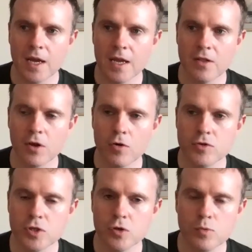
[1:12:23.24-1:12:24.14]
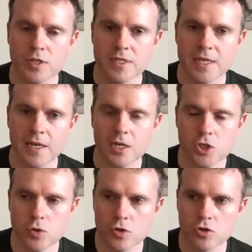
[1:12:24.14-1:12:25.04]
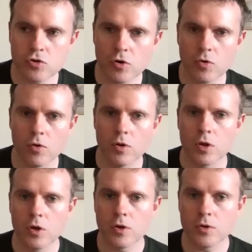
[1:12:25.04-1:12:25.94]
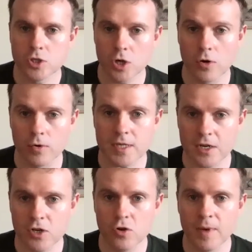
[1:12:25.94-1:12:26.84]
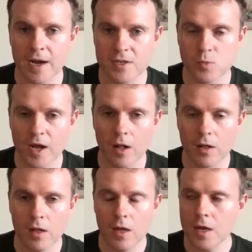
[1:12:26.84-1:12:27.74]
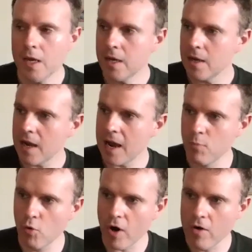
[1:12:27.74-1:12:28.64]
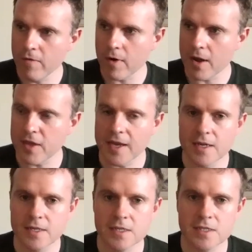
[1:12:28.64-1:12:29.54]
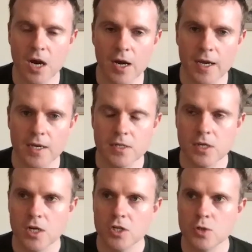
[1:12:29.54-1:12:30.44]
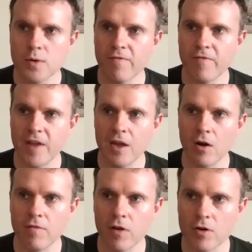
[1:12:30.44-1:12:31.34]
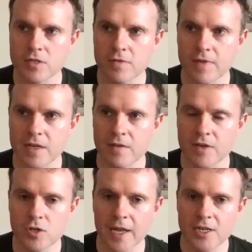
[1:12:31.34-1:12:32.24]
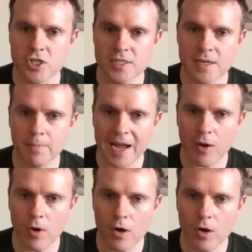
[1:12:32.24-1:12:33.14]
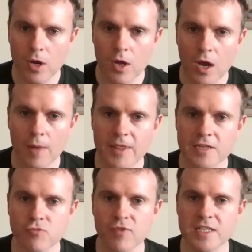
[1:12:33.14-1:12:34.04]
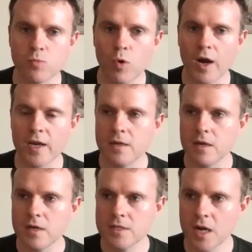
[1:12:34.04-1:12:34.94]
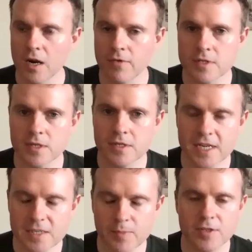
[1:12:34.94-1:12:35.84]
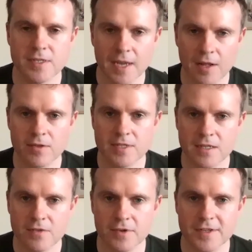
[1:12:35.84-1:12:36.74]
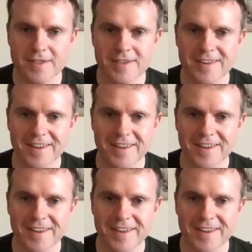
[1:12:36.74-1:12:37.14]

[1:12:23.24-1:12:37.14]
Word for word: in those who would seek to control jokes and humor as well and moreover i think it is tied to a fear of loss of individual agency and power i mean there's a reason why tyrants and despots kill satirists